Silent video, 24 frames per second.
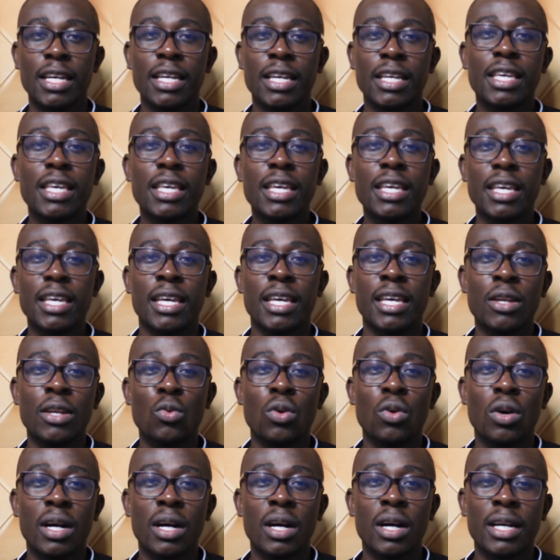Key
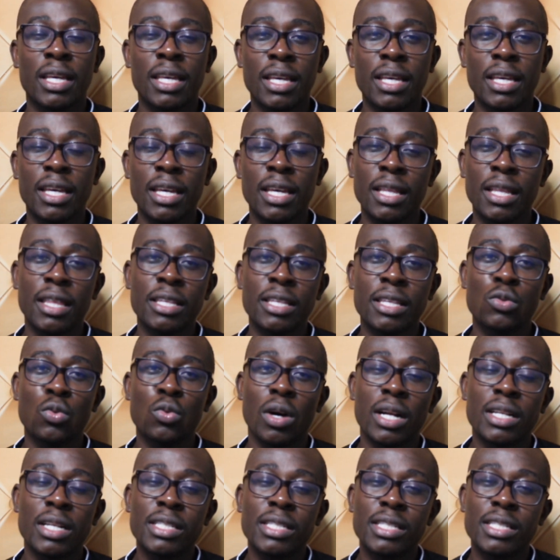in these
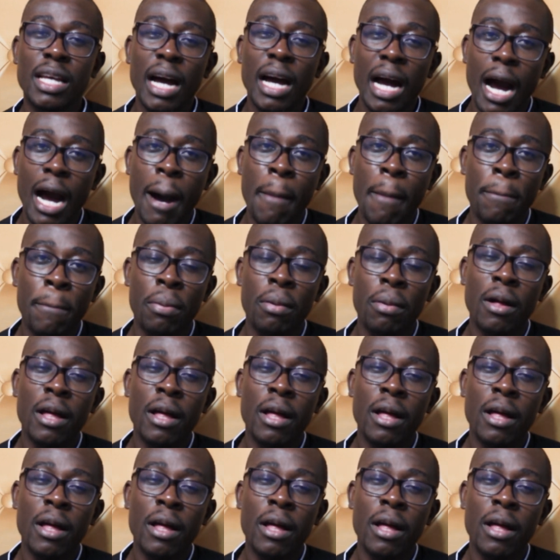words, app,